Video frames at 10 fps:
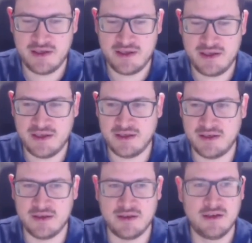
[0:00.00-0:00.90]

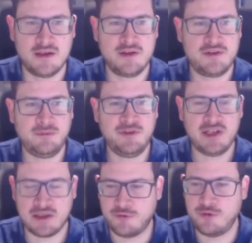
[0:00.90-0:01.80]
in something
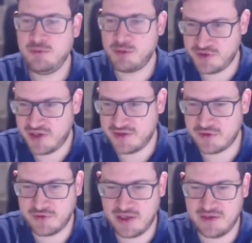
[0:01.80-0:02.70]
like 3%
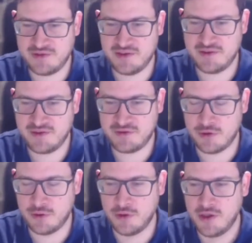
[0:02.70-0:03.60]
of cases. And
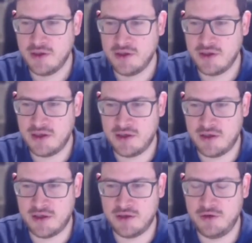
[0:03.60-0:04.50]
so
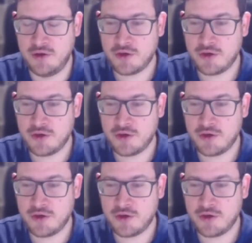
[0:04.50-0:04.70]
not